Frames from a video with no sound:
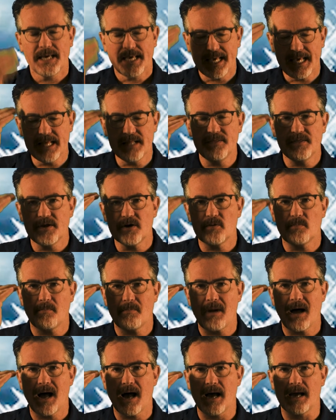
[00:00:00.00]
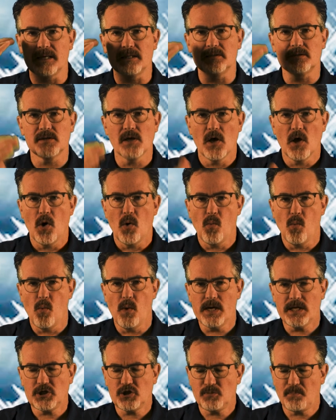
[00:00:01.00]
in their minds
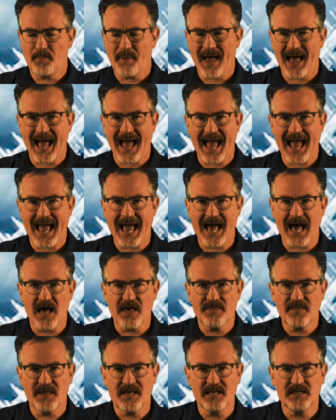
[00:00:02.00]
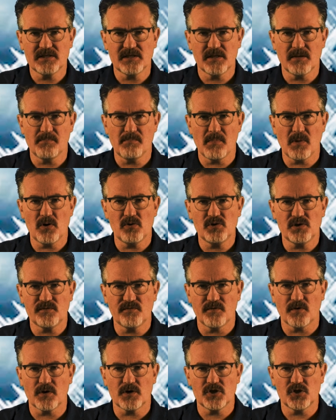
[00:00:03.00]
which path is the most
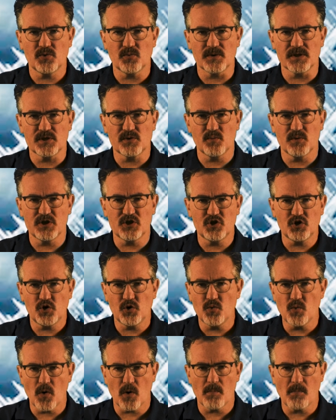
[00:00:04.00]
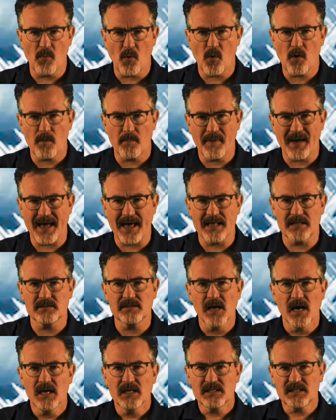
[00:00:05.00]
virtuous when two or more paths
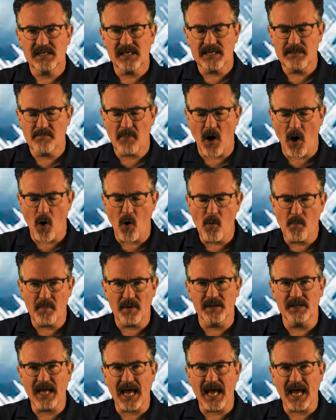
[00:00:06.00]
seem open,